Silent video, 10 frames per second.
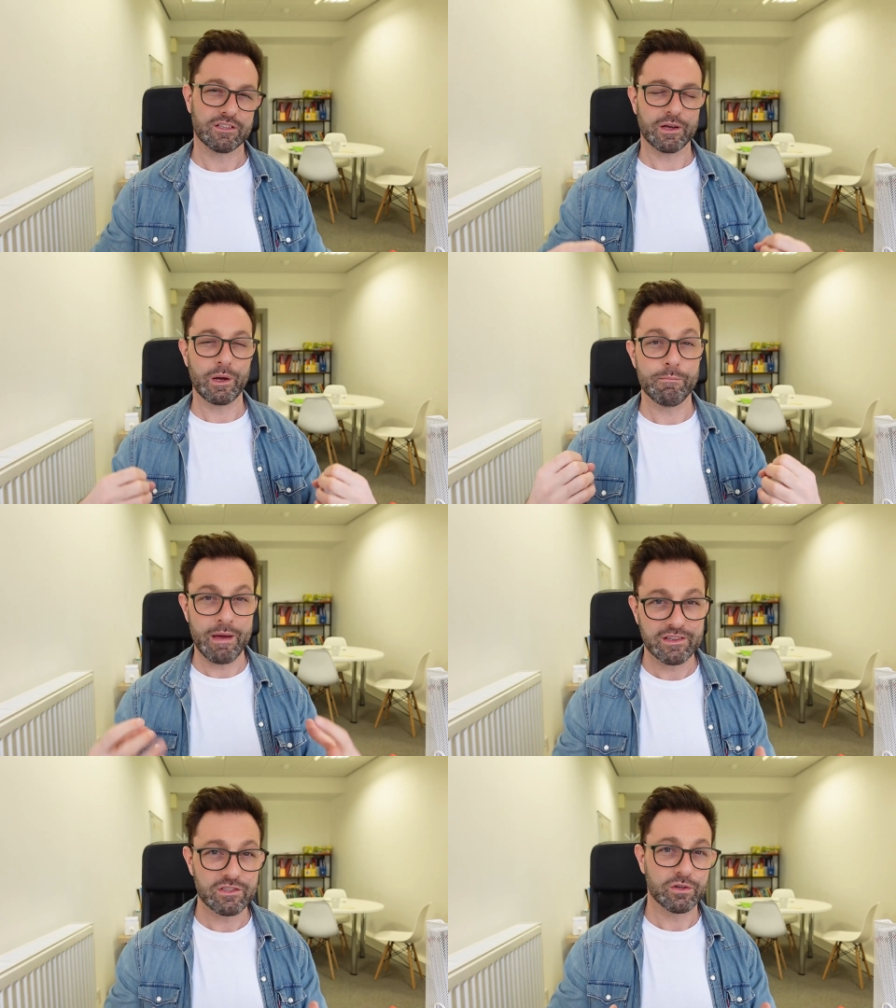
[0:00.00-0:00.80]
like a
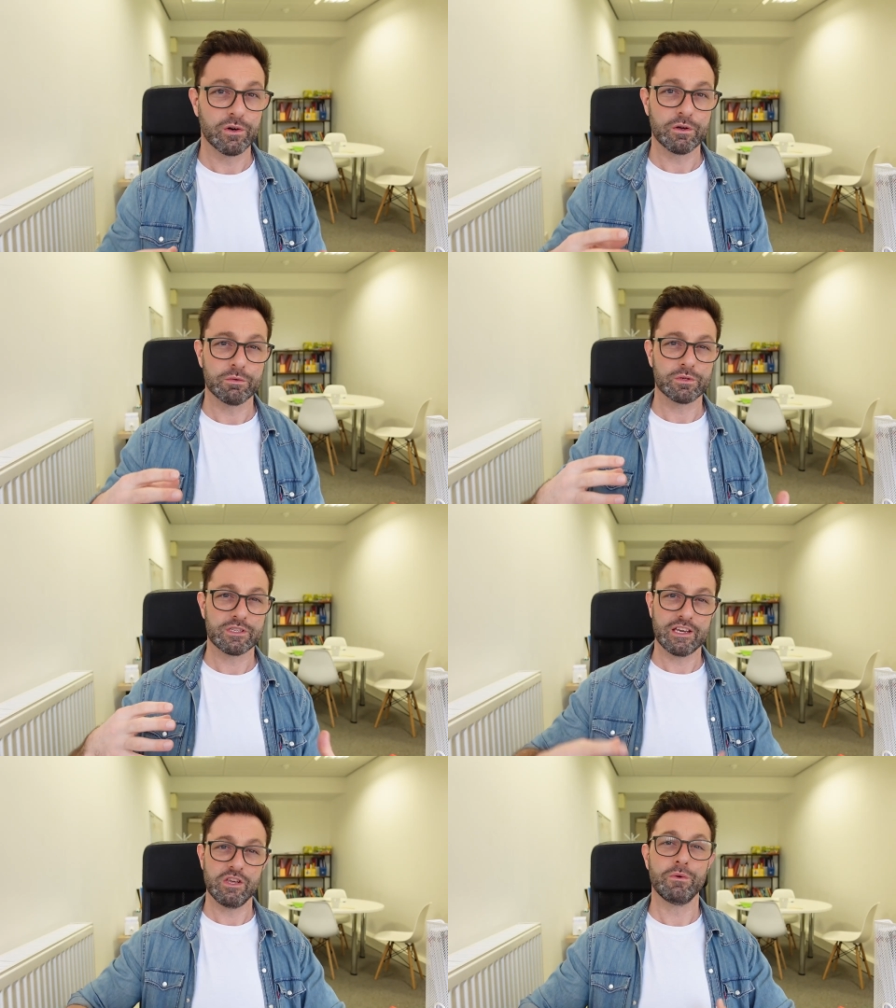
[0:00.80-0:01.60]
mentor who will
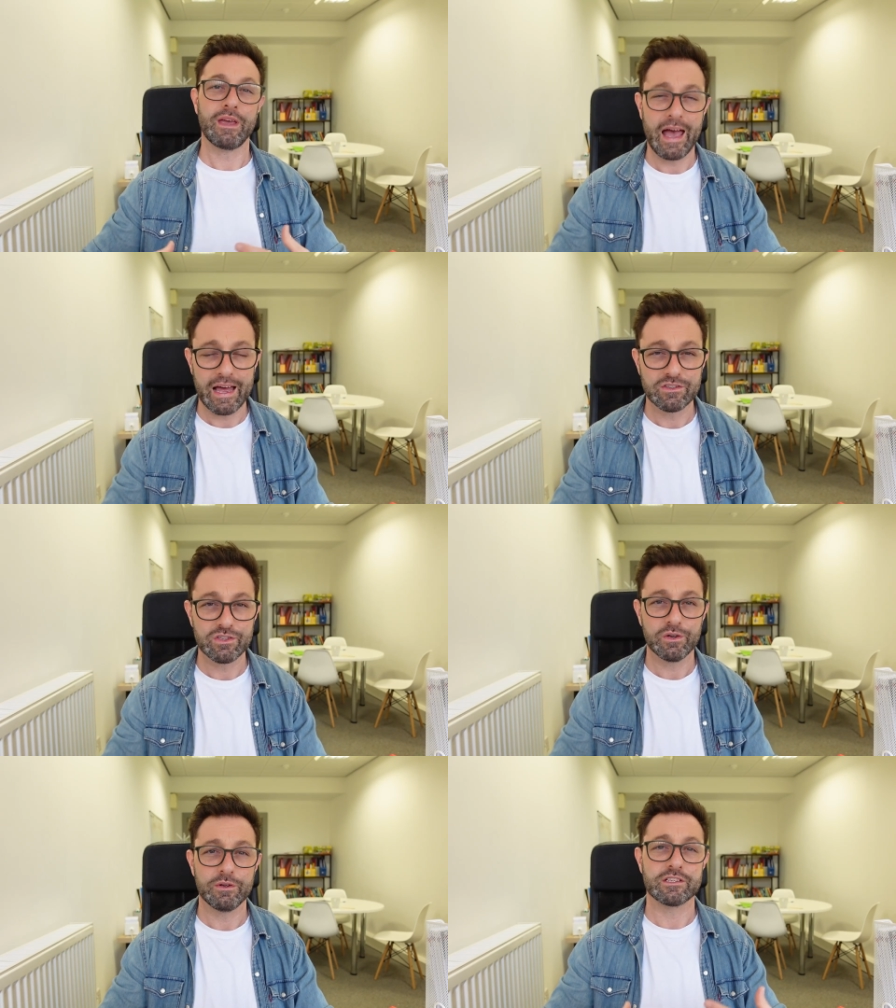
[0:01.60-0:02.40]
say, you can
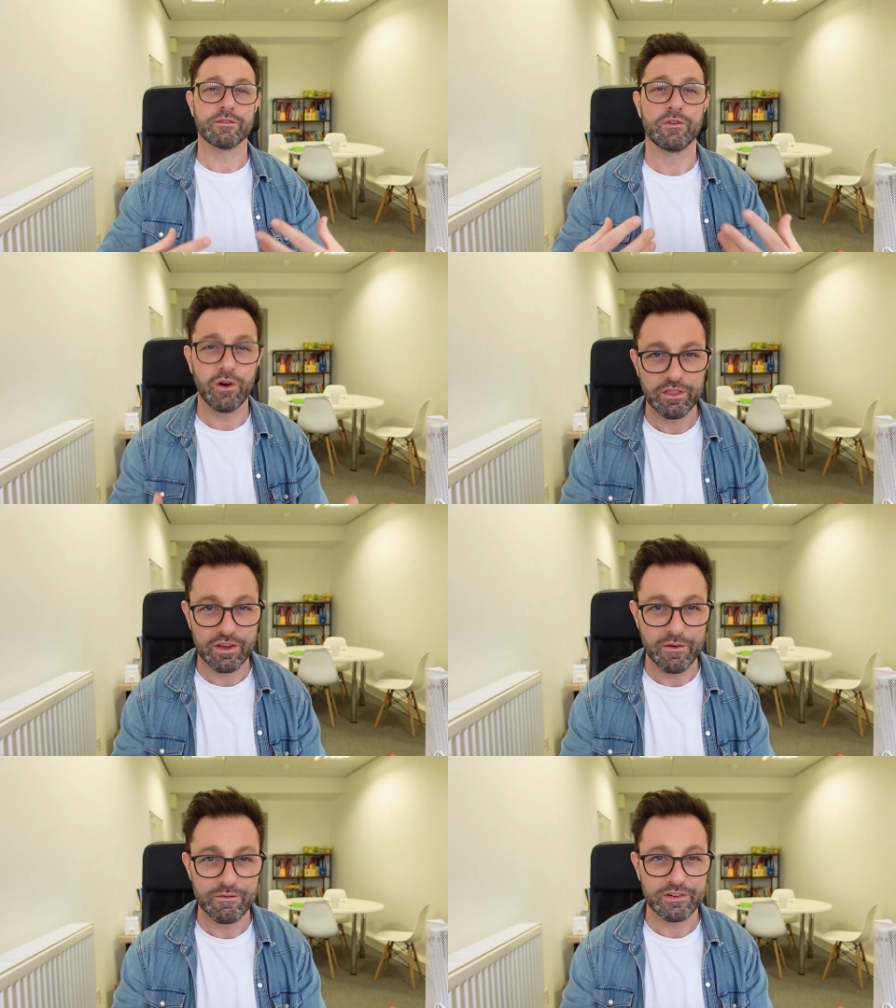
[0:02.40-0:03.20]
do this, I've got the
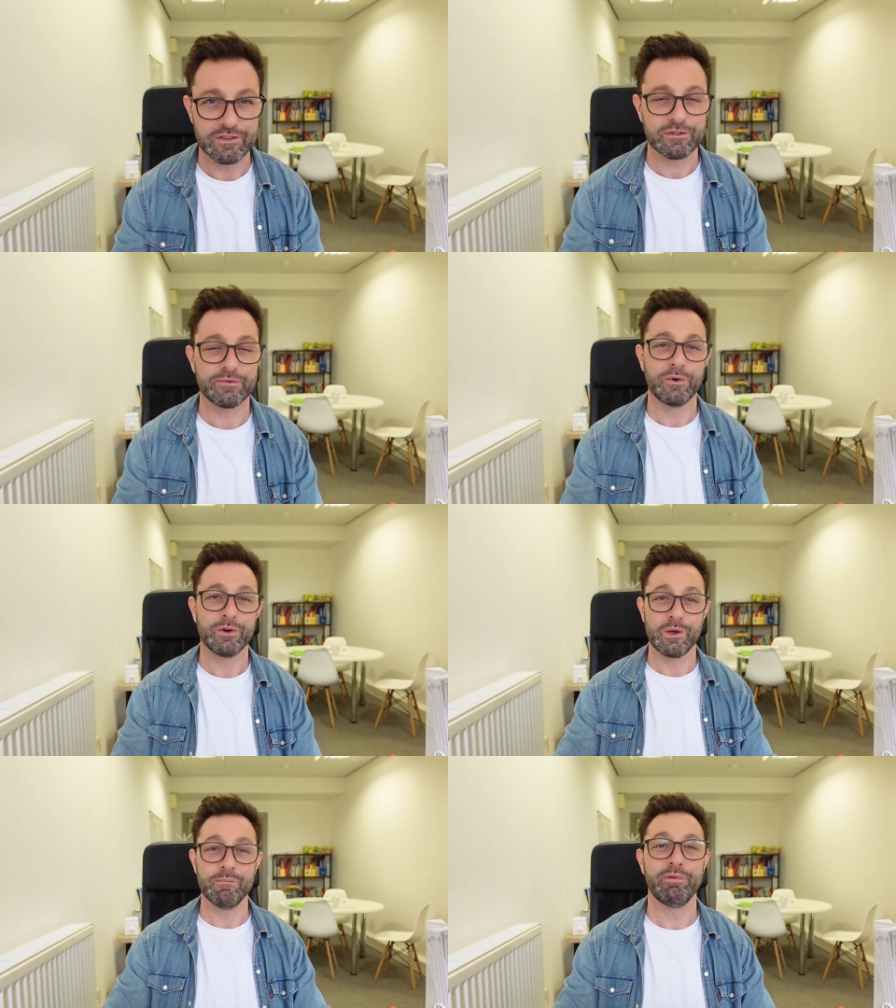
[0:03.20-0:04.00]
confidence for
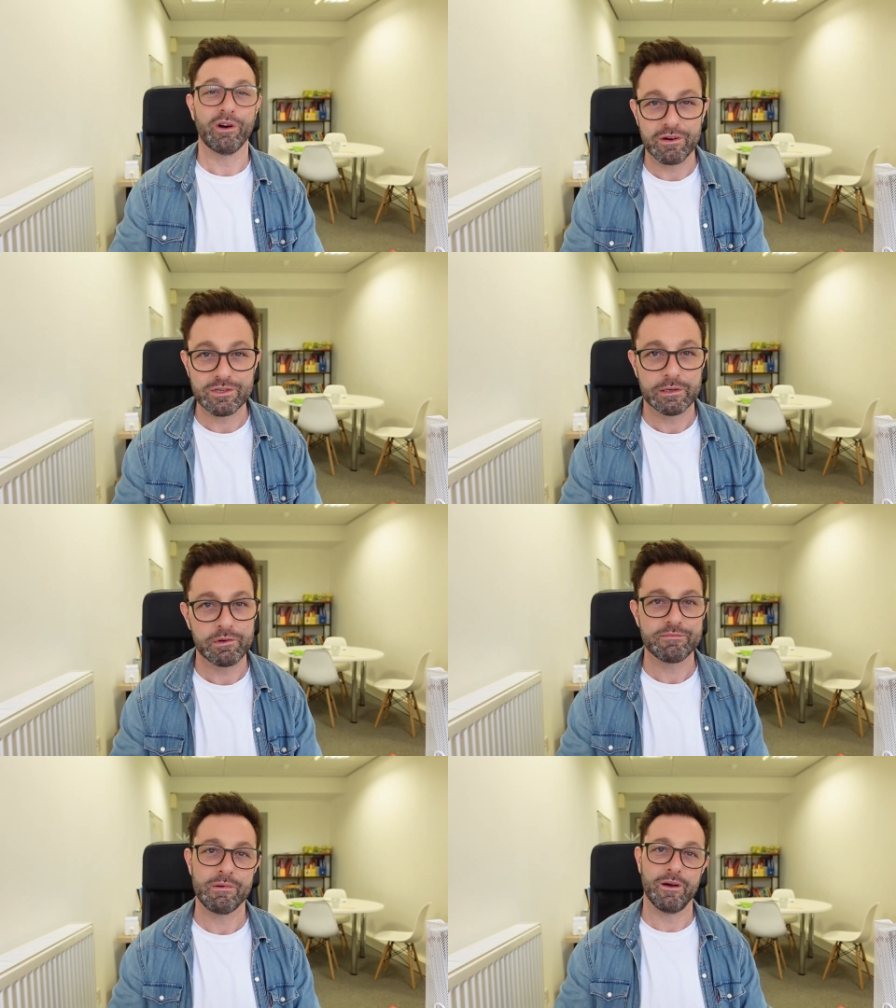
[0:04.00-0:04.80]
you, borrow some
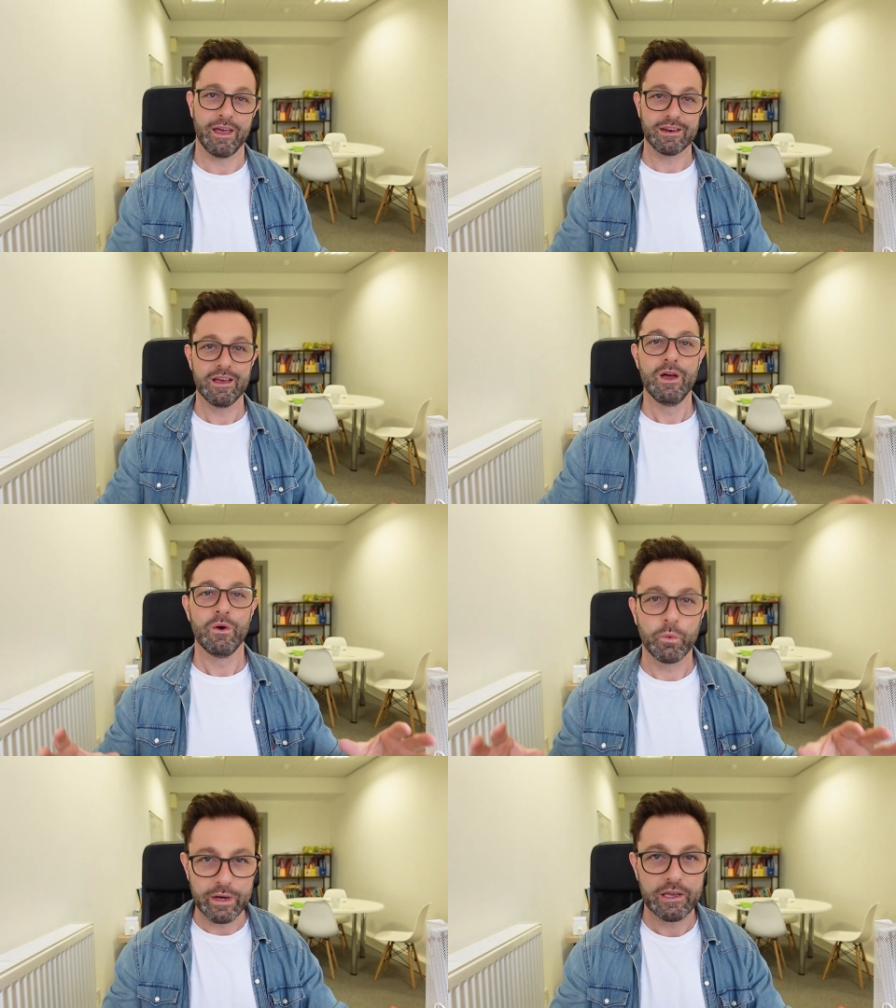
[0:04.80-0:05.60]
of mine,
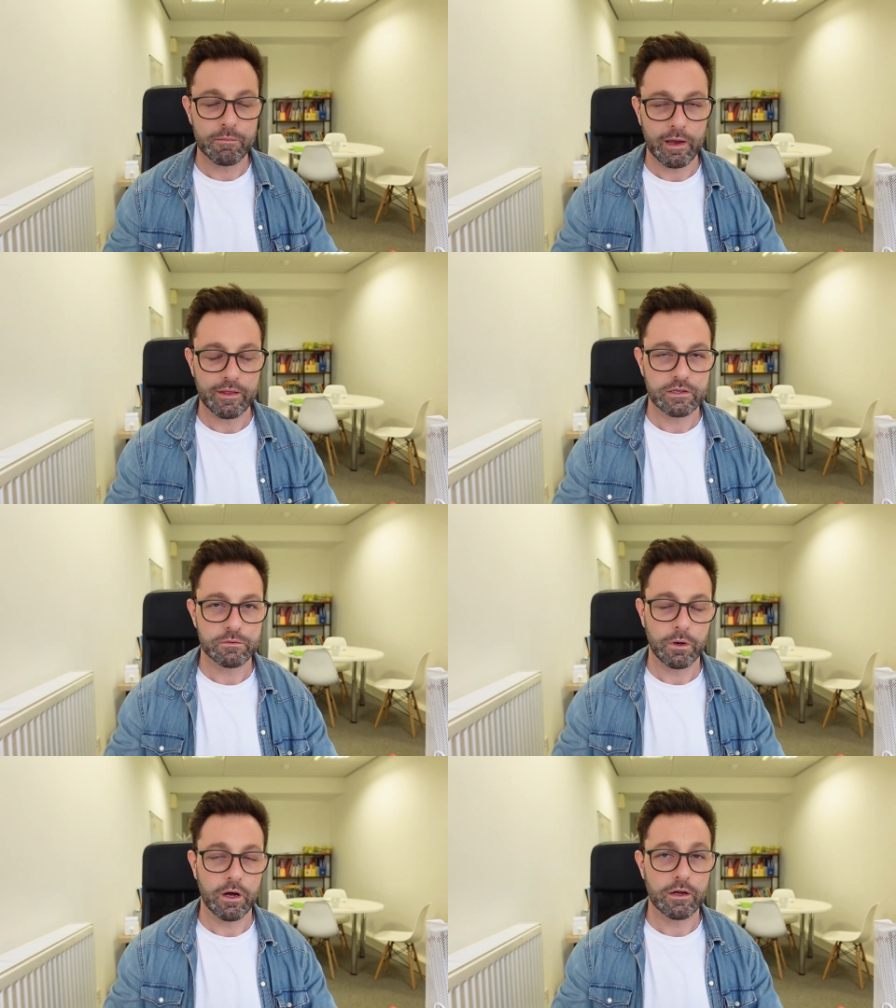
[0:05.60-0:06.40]
we can make this
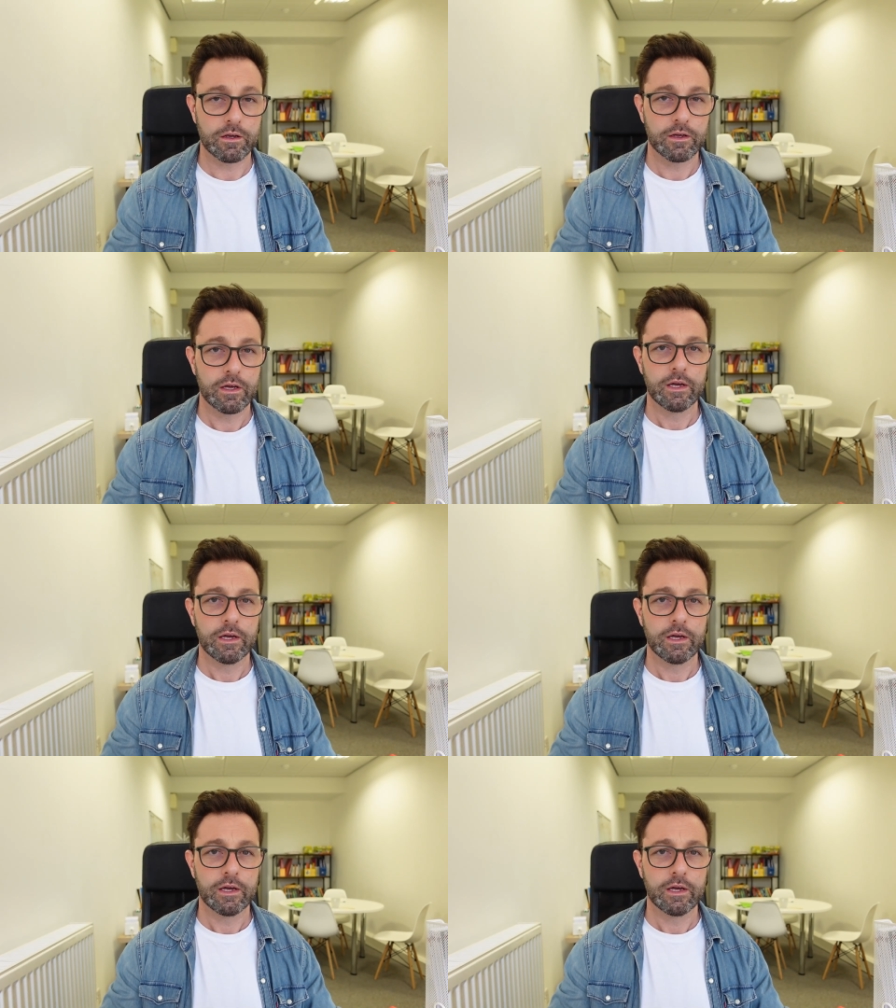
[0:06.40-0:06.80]
work.